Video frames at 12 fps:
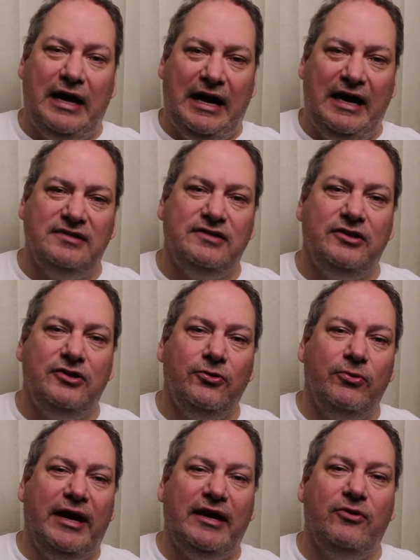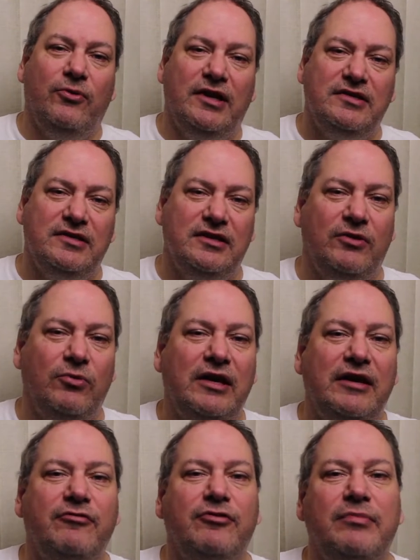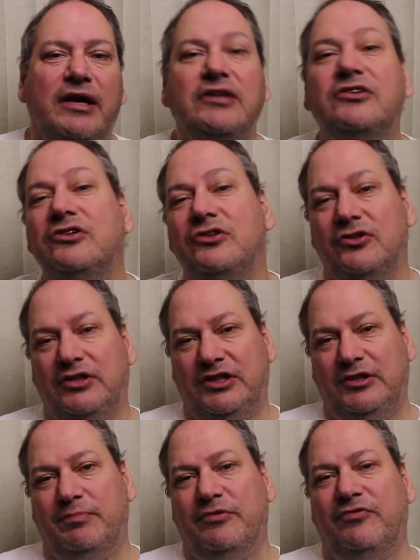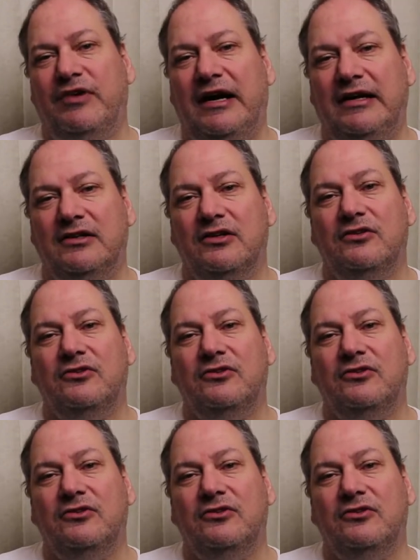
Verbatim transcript: ask the correct question and what information you need to provide